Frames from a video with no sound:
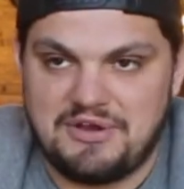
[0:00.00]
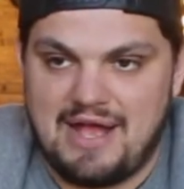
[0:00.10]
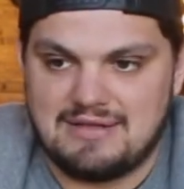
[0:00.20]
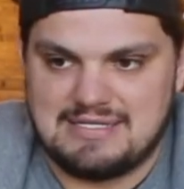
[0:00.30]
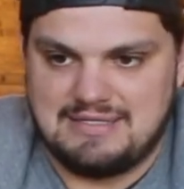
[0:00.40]

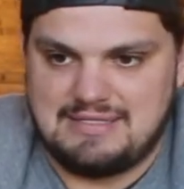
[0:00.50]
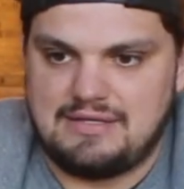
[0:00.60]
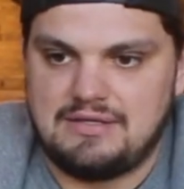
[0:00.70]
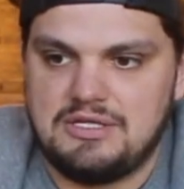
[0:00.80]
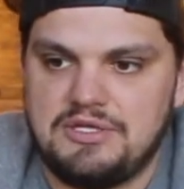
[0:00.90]
house hunting.
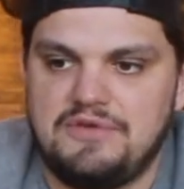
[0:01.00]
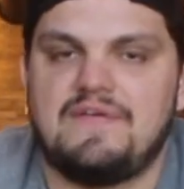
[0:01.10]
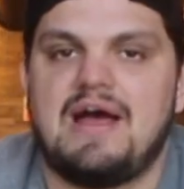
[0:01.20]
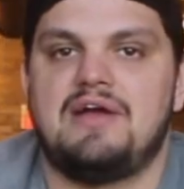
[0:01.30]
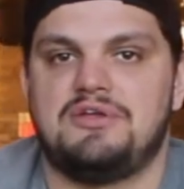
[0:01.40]
You
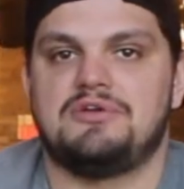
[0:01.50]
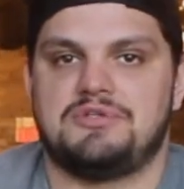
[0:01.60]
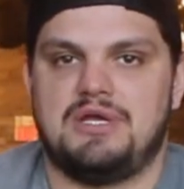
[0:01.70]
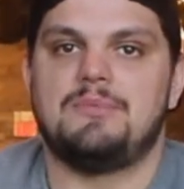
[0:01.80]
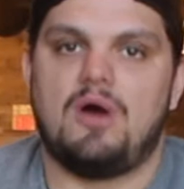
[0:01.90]
find your
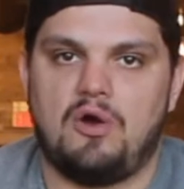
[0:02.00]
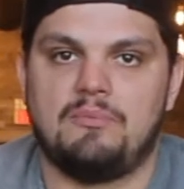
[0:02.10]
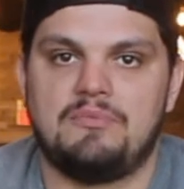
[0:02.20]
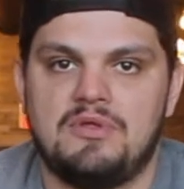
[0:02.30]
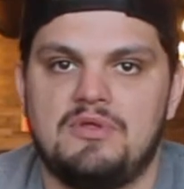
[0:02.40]
dream
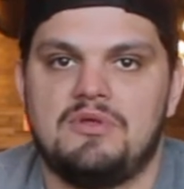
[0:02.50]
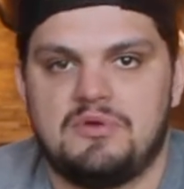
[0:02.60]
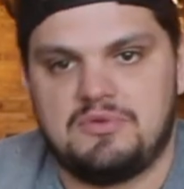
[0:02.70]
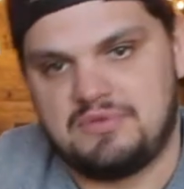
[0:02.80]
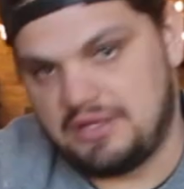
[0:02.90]
home
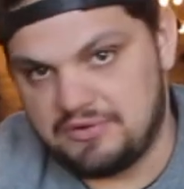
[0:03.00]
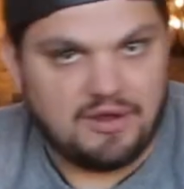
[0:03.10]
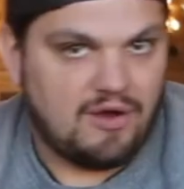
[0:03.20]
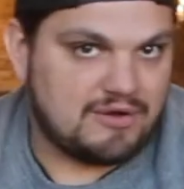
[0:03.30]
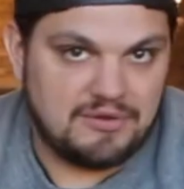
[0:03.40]
that your
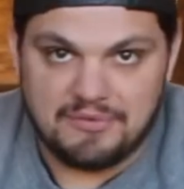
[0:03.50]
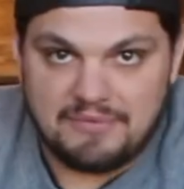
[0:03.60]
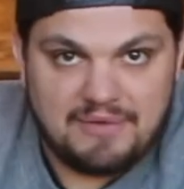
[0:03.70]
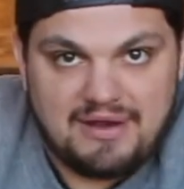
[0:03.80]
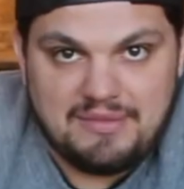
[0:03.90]
dog can run
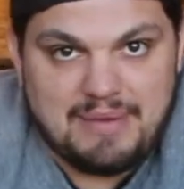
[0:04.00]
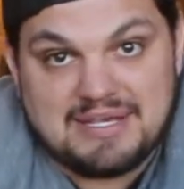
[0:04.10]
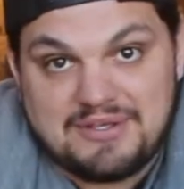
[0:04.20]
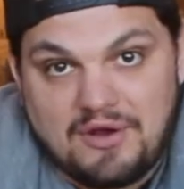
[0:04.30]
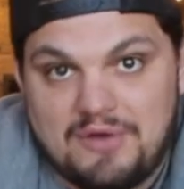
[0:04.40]
around the
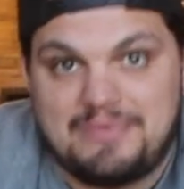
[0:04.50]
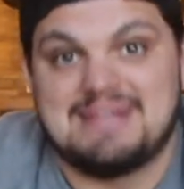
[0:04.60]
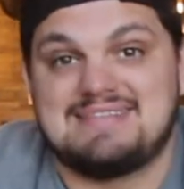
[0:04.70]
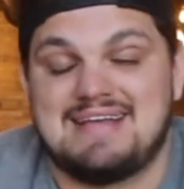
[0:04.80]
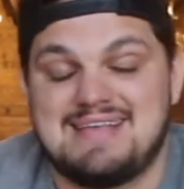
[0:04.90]
backyard,
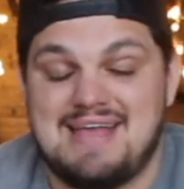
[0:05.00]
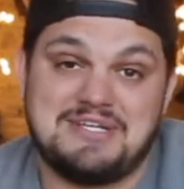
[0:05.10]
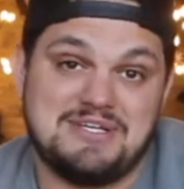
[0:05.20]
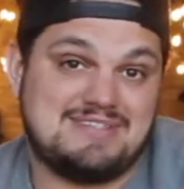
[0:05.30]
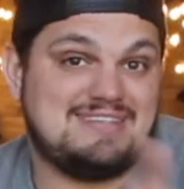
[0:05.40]
because that's
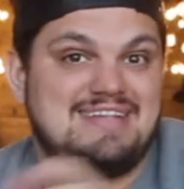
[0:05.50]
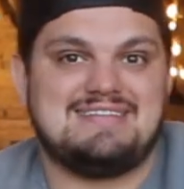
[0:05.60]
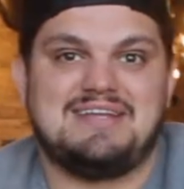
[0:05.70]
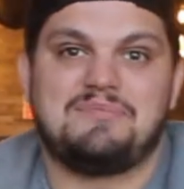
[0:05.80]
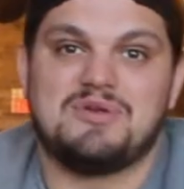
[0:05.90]
actually a
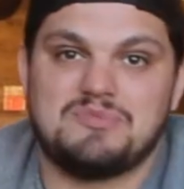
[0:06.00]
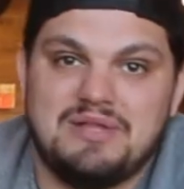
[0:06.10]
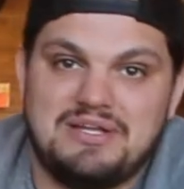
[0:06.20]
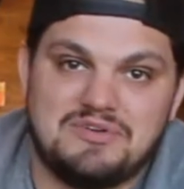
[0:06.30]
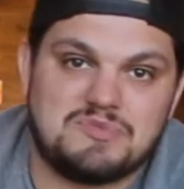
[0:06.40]
statistic. Most
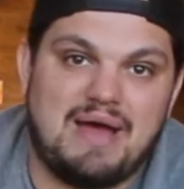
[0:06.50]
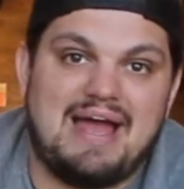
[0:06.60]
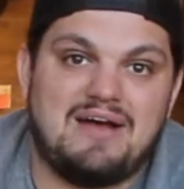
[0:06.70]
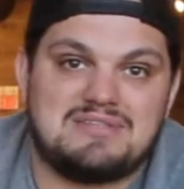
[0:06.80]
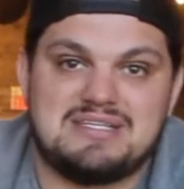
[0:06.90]
millennials buy
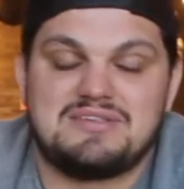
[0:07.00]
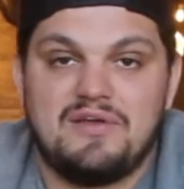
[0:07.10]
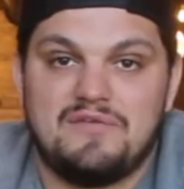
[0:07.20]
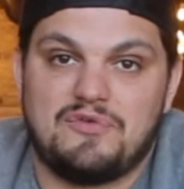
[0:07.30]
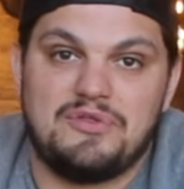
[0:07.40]
houses
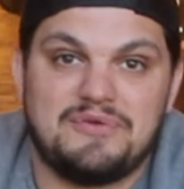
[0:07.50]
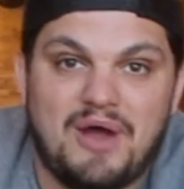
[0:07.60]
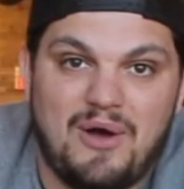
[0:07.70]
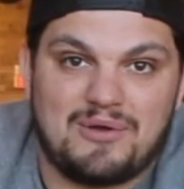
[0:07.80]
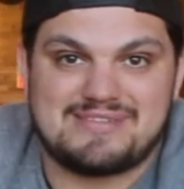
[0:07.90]
for their
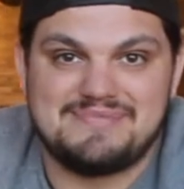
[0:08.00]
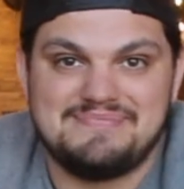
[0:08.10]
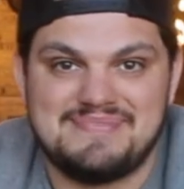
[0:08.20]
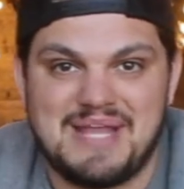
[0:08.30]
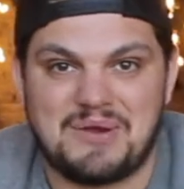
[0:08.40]
dogs.
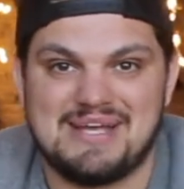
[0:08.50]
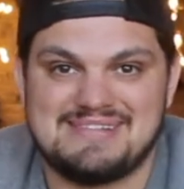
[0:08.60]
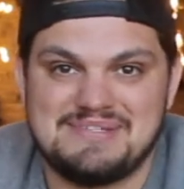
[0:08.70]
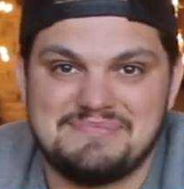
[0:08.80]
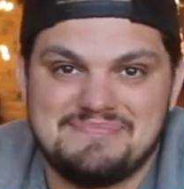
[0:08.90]
Isn't that
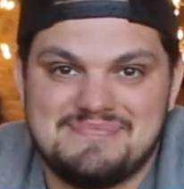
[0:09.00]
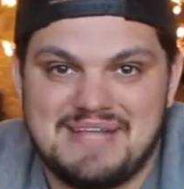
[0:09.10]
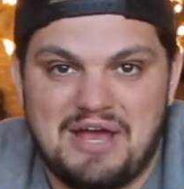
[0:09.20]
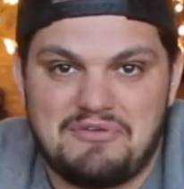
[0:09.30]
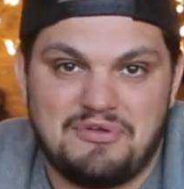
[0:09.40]
crazy?
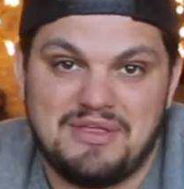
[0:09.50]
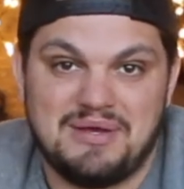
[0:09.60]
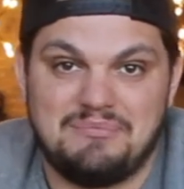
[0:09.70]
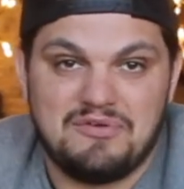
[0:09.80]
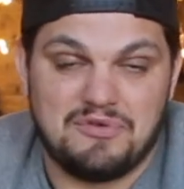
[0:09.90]
Not for
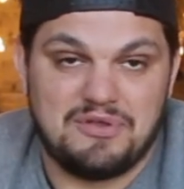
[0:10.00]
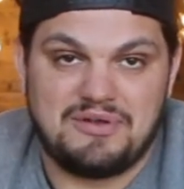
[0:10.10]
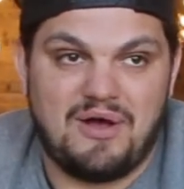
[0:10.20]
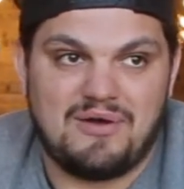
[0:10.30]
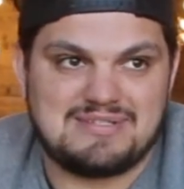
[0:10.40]
them, for their
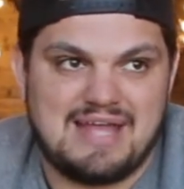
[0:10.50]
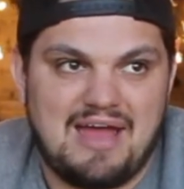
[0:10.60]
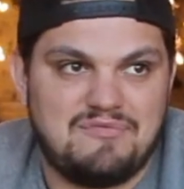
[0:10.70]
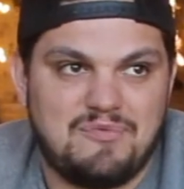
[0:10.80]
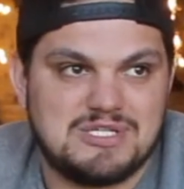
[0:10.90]
dogs to
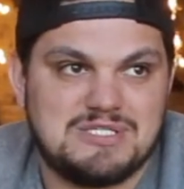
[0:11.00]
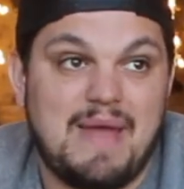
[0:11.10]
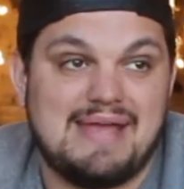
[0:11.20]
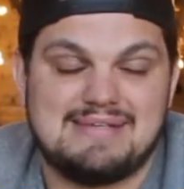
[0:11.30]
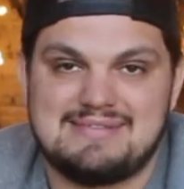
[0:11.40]
have more
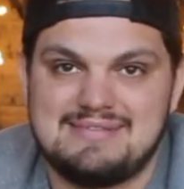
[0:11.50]
space.